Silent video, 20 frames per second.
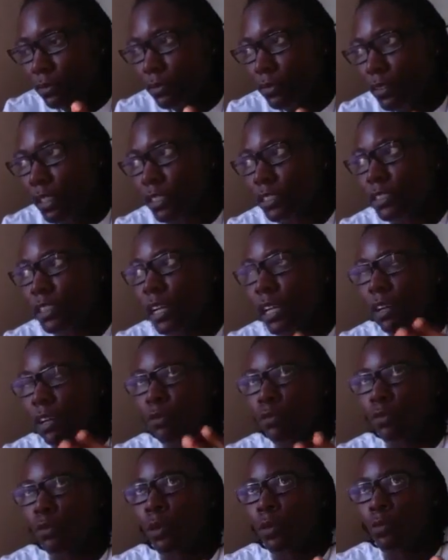it's not
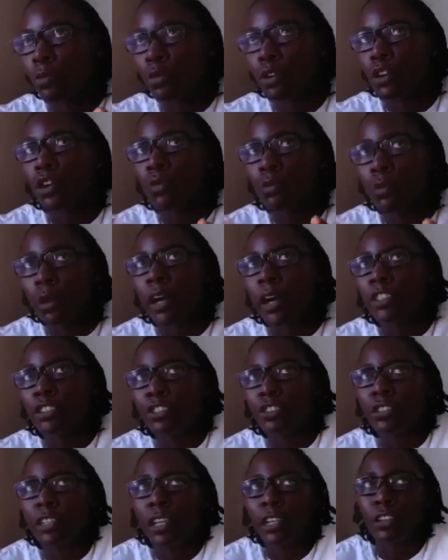worldwide. You're
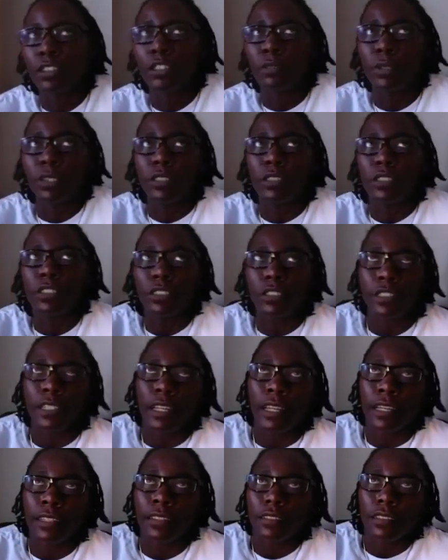not going to be looked
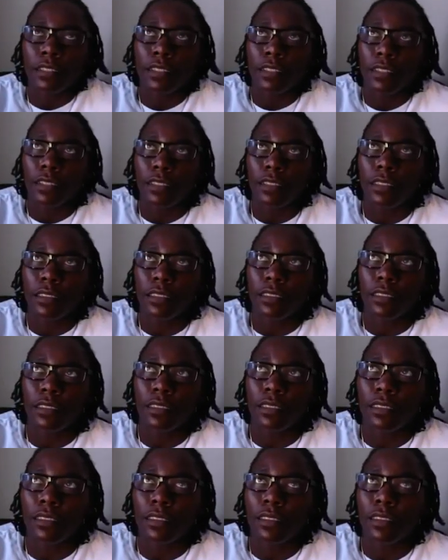at
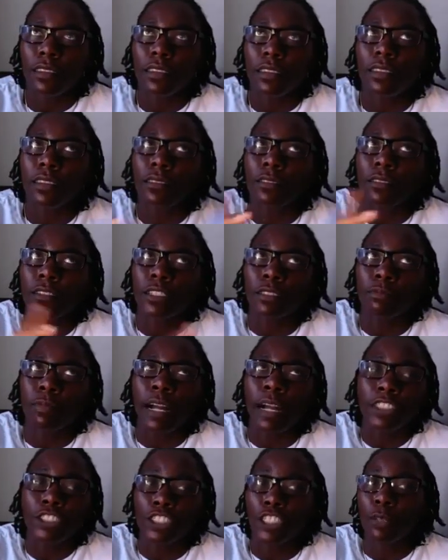because
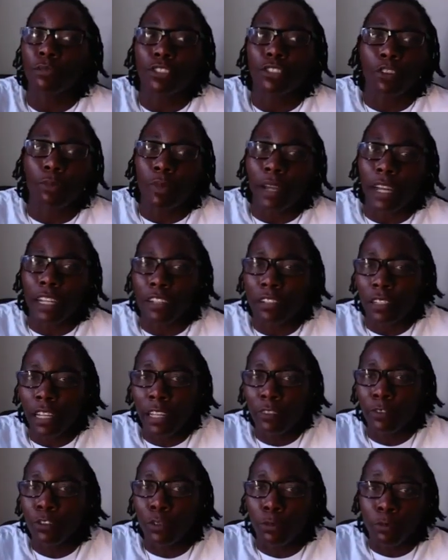my jumps don't matter.
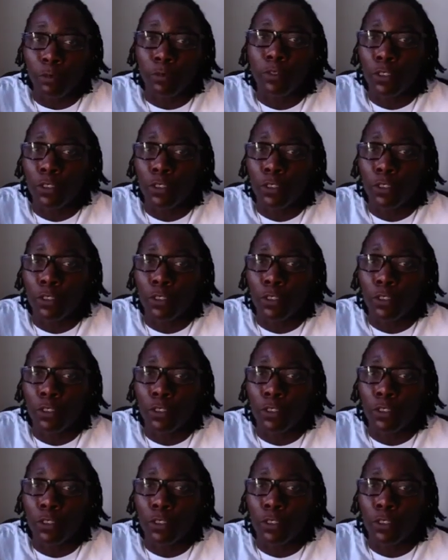Like for